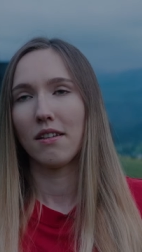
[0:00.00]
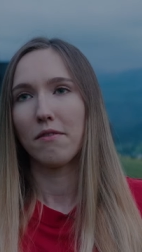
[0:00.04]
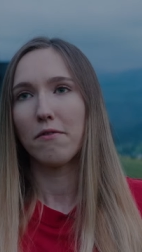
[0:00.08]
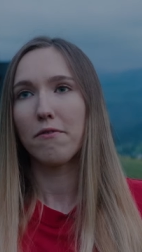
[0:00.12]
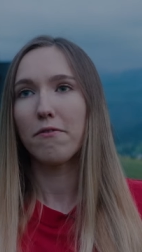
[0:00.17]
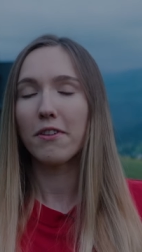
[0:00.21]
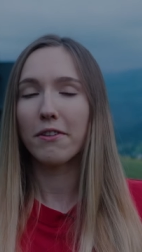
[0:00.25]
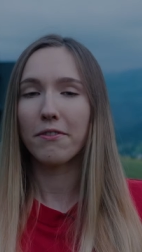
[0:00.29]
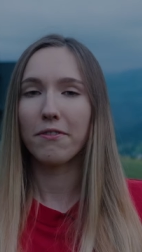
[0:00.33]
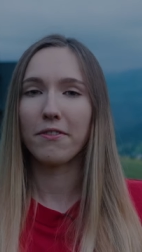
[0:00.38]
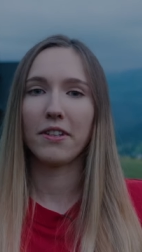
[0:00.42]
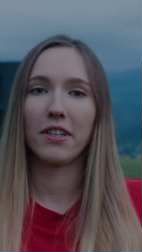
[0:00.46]

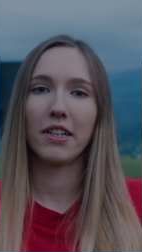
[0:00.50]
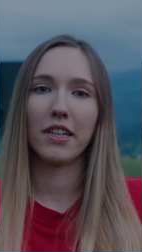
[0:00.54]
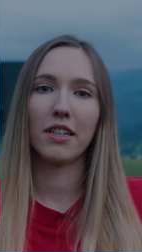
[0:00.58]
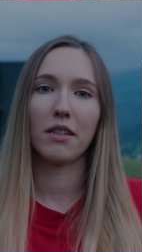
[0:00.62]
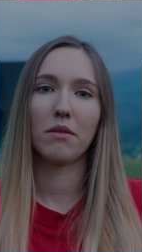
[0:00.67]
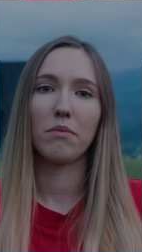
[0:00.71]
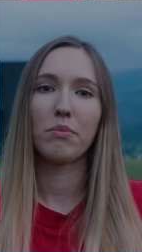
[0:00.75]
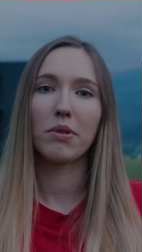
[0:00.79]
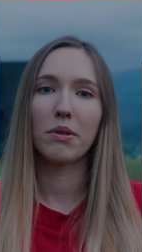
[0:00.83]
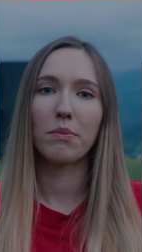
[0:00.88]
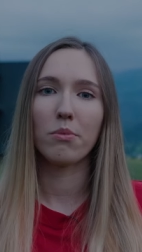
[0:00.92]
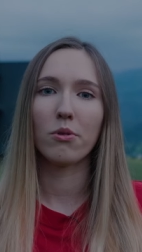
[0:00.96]

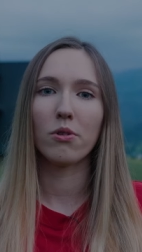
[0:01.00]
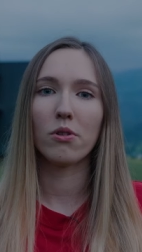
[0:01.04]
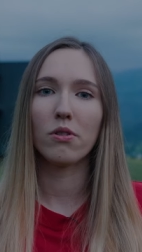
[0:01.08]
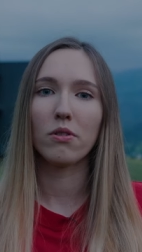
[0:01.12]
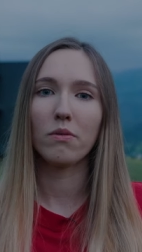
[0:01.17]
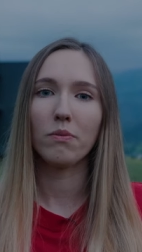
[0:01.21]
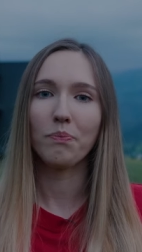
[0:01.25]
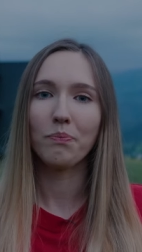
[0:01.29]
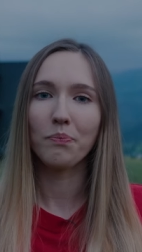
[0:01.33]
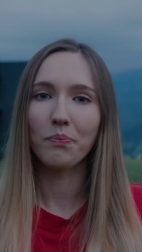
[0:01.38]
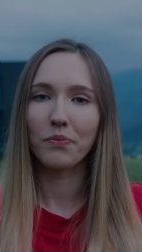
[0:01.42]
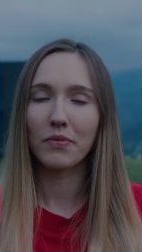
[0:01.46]
15
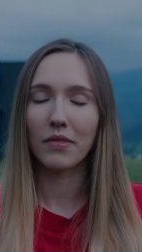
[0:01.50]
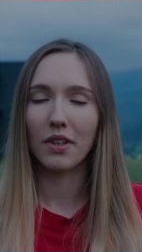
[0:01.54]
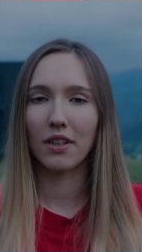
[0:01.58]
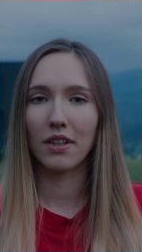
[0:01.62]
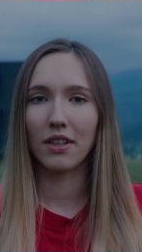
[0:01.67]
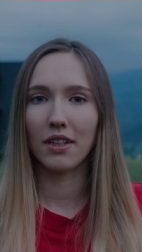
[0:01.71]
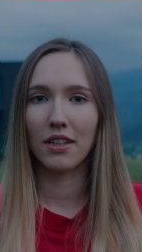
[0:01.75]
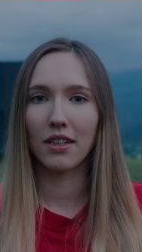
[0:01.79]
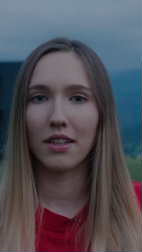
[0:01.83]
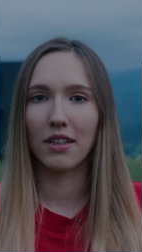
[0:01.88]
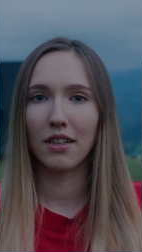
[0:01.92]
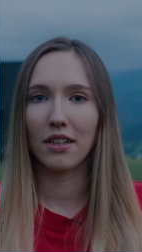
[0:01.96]
people
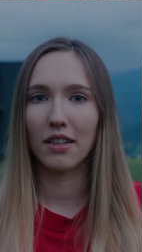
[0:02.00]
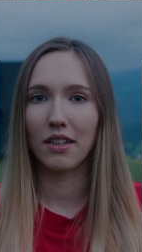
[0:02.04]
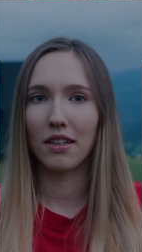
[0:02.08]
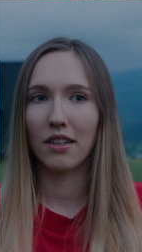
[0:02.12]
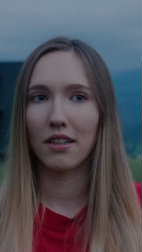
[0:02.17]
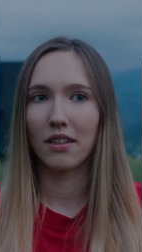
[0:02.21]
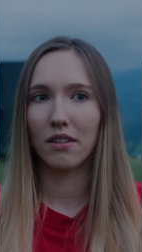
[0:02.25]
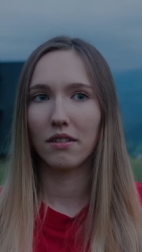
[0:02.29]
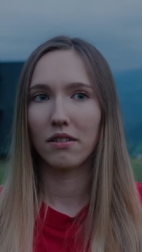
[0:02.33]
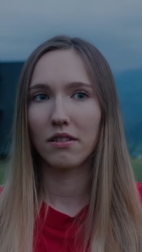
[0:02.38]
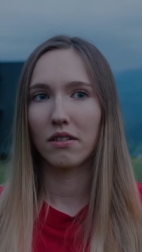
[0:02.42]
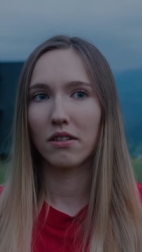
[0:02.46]

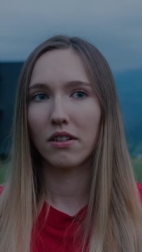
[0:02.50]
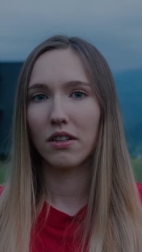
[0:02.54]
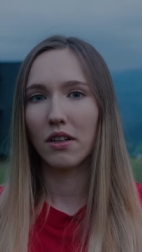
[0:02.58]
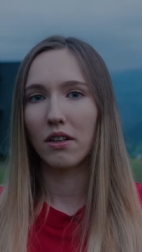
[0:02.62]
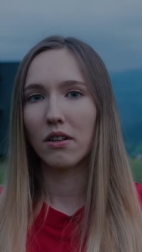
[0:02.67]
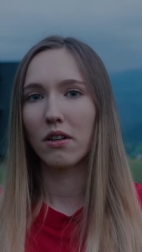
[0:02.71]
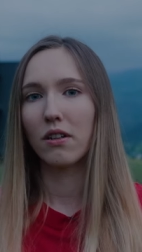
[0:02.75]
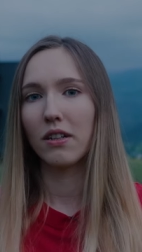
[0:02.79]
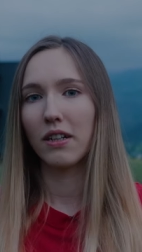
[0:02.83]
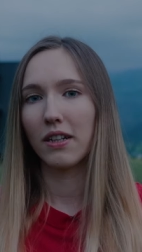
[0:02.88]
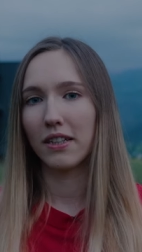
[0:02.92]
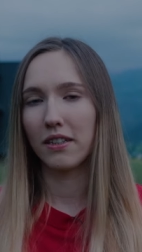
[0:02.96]

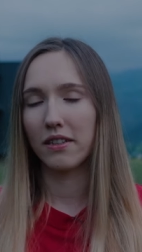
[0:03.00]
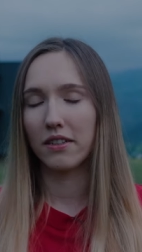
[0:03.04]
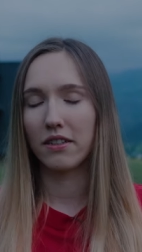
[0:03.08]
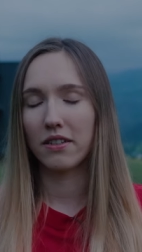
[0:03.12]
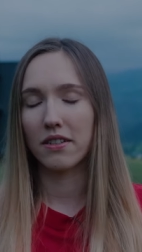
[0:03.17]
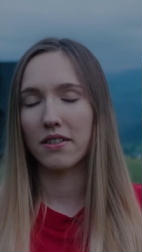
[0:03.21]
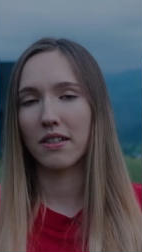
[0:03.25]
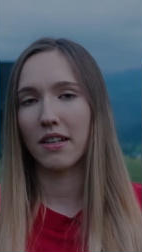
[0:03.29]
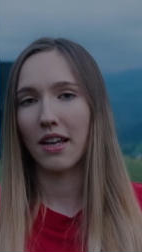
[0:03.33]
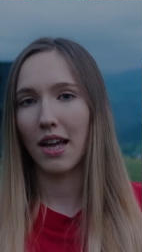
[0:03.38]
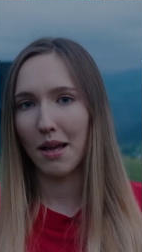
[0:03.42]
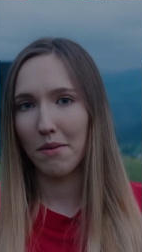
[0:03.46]
at
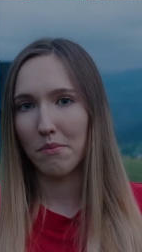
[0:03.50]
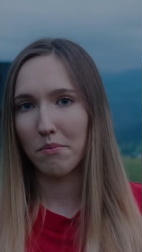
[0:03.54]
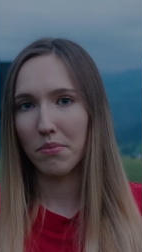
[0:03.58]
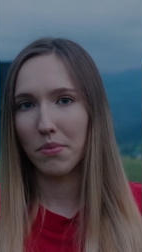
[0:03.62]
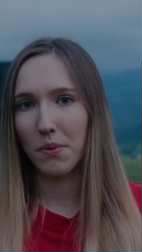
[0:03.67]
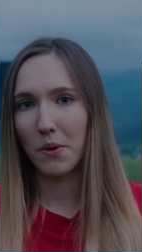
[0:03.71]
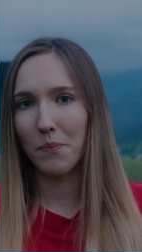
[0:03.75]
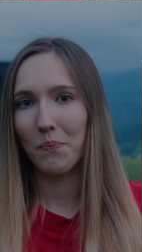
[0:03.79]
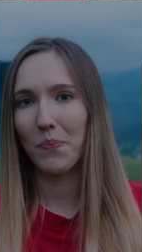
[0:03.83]
this camp,